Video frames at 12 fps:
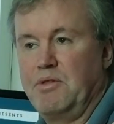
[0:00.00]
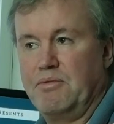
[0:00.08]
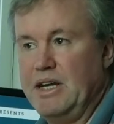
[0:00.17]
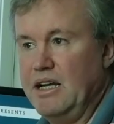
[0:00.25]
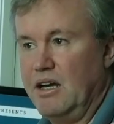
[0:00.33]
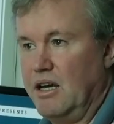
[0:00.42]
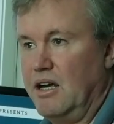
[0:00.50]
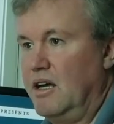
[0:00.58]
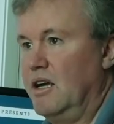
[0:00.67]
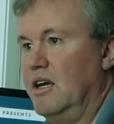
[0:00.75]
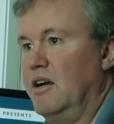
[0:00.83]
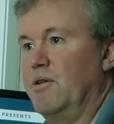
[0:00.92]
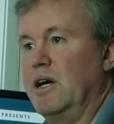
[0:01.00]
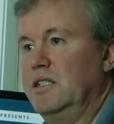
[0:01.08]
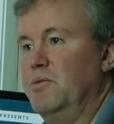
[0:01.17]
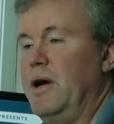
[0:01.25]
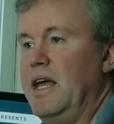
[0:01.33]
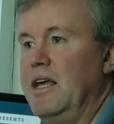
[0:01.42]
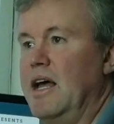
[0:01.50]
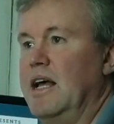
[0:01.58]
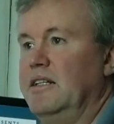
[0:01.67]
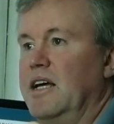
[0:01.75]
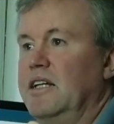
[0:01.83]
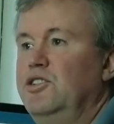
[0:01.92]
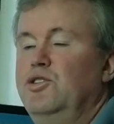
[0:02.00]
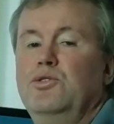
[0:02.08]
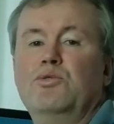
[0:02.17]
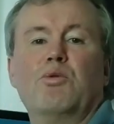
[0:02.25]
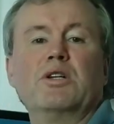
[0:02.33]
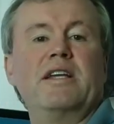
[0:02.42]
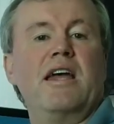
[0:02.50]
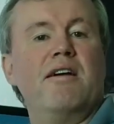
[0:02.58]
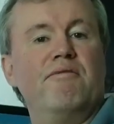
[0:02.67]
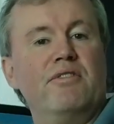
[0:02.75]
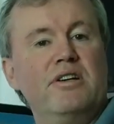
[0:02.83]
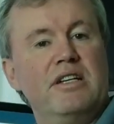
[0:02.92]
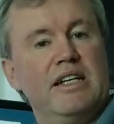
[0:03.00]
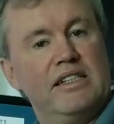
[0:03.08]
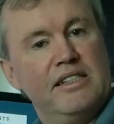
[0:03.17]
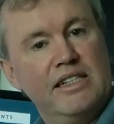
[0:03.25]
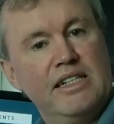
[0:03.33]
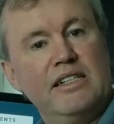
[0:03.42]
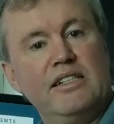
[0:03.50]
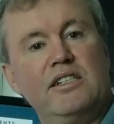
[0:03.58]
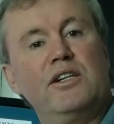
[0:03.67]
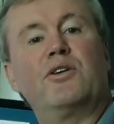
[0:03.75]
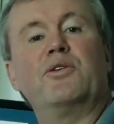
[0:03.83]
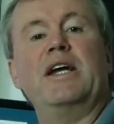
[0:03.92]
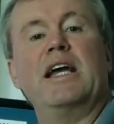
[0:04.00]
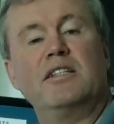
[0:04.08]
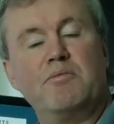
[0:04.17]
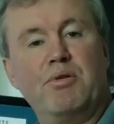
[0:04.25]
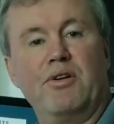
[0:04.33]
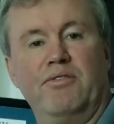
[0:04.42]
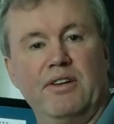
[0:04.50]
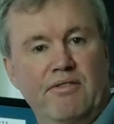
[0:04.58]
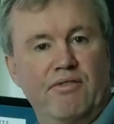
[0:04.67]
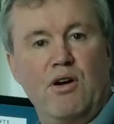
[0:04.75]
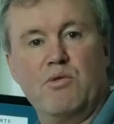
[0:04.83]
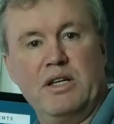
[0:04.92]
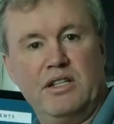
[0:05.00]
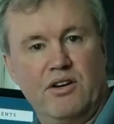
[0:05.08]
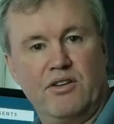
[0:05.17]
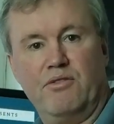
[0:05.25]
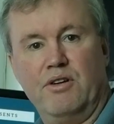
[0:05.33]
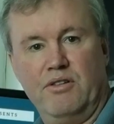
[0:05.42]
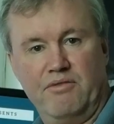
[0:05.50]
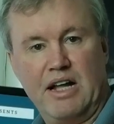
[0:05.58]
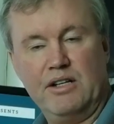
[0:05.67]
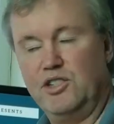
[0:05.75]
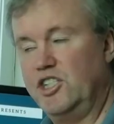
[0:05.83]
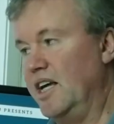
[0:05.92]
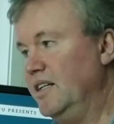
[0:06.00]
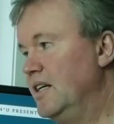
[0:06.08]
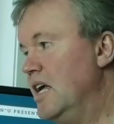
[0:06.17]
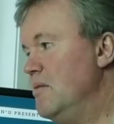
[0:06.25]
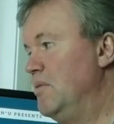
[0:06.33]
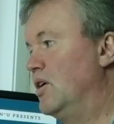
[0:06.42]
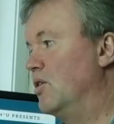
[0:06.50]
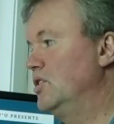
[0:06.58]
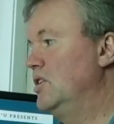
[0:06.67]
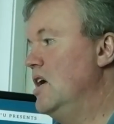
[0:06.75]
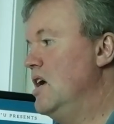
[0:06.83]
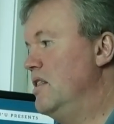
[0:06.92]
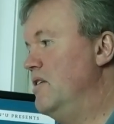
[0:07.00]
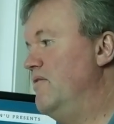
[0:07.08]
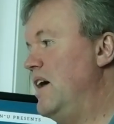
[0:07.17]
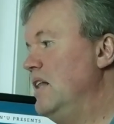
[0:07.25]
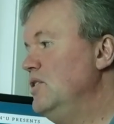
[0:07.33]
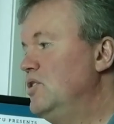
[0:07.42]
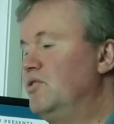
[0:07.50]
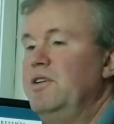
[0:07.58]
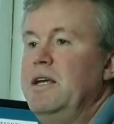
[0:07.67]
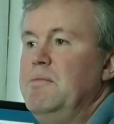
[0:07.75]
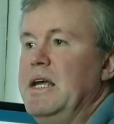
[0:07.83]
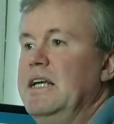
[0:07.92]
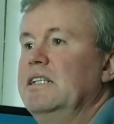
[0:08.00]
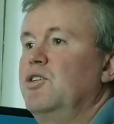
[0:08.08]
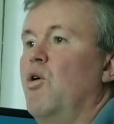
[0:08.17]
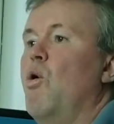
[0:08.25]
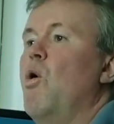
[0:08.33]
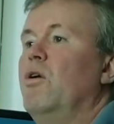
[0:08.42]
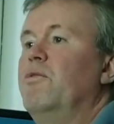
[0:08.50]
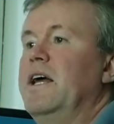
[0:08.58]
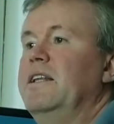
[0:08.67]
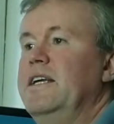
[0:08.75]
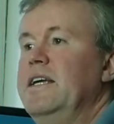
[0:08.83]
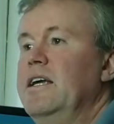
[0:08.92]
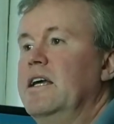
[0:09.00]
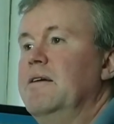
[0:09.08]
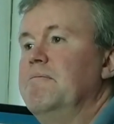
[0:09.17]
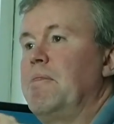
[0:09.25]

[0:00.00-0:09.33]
3 right away, and do whatever is needed to create a perfect flow in your value chain, because the value stream is already